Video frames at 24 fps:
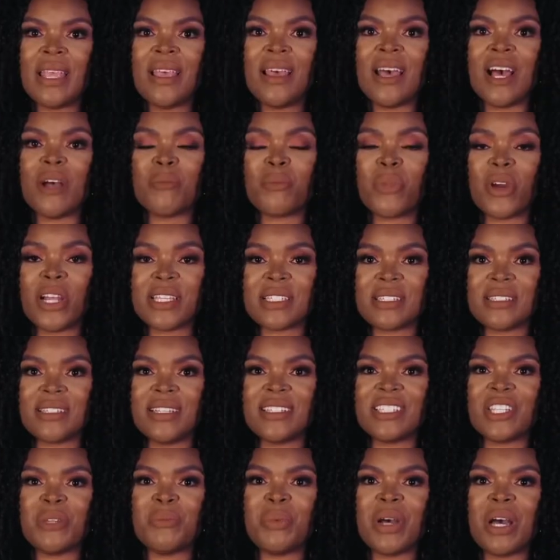
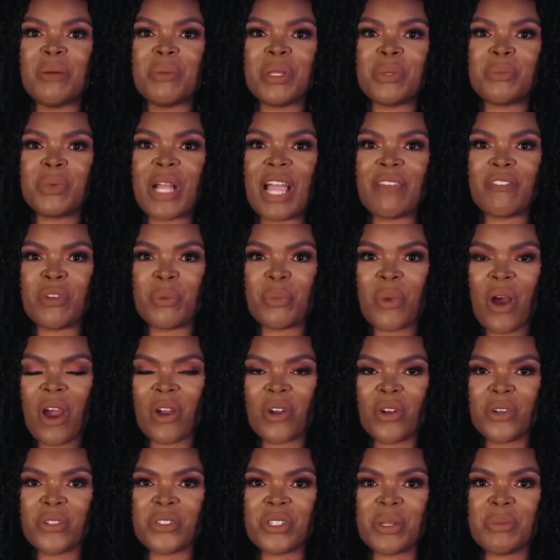Unprecedented public-private
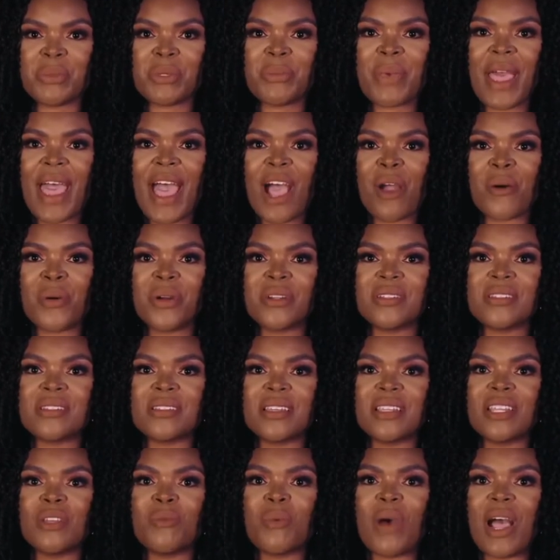partnerships powered
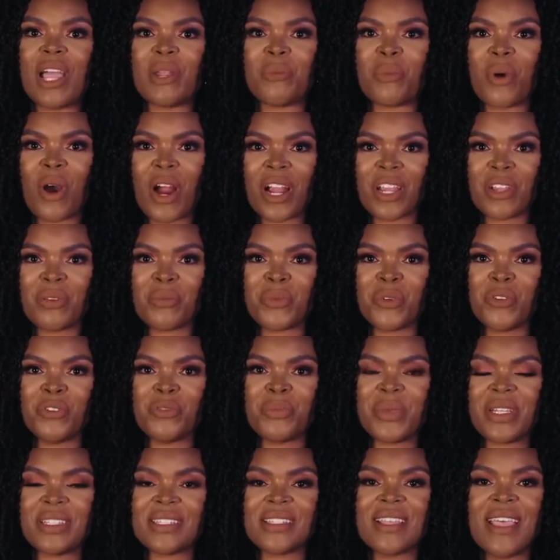citywide park
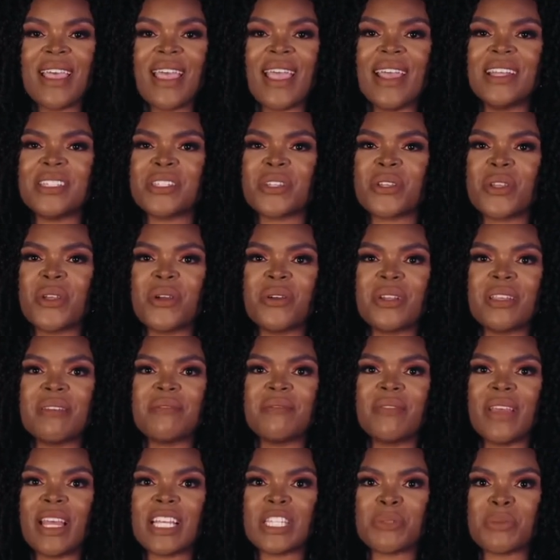improvements and secured
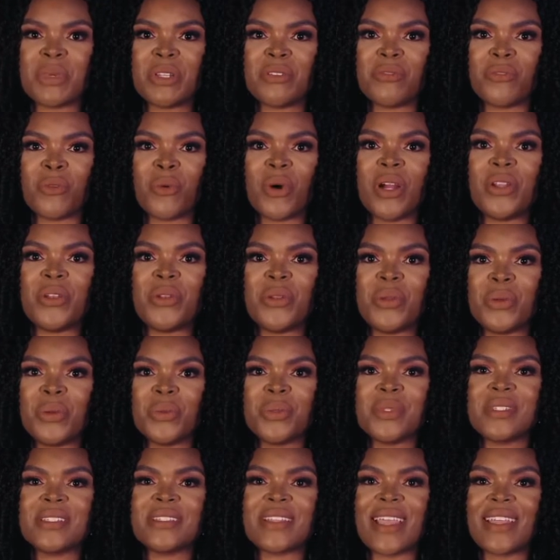investment for a new
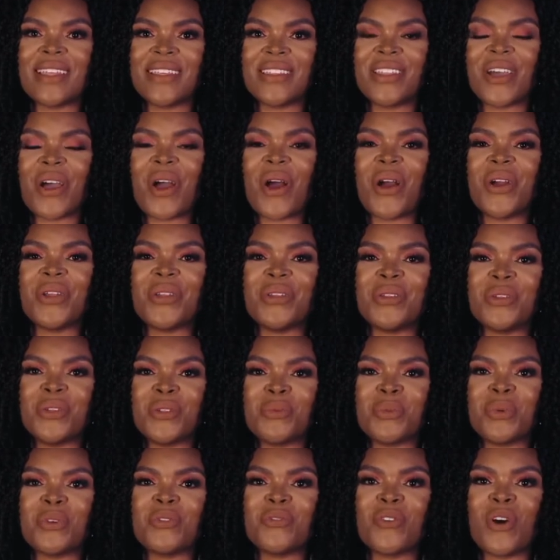state-of-the-art
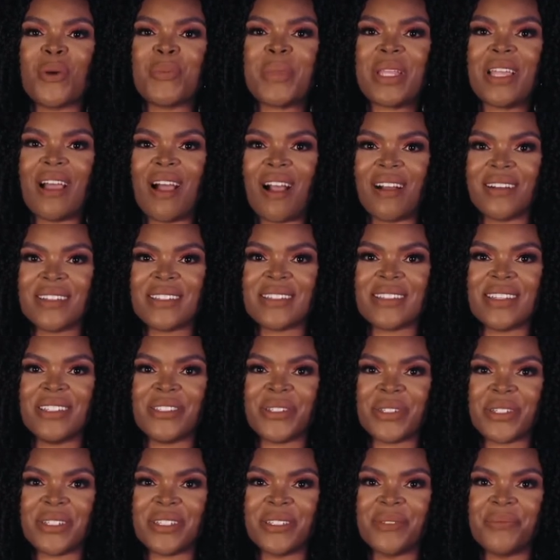youth performing arts
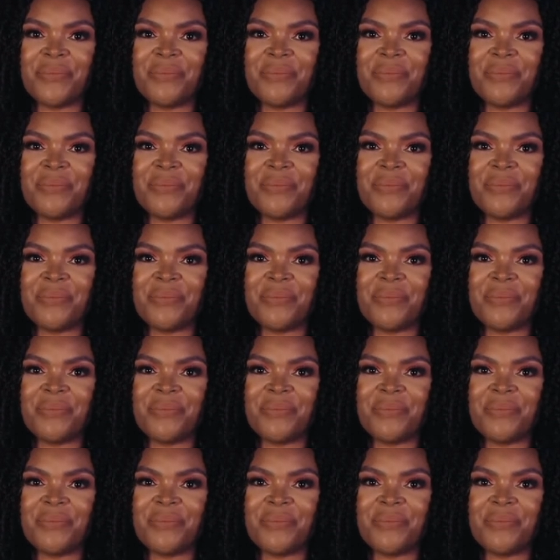center.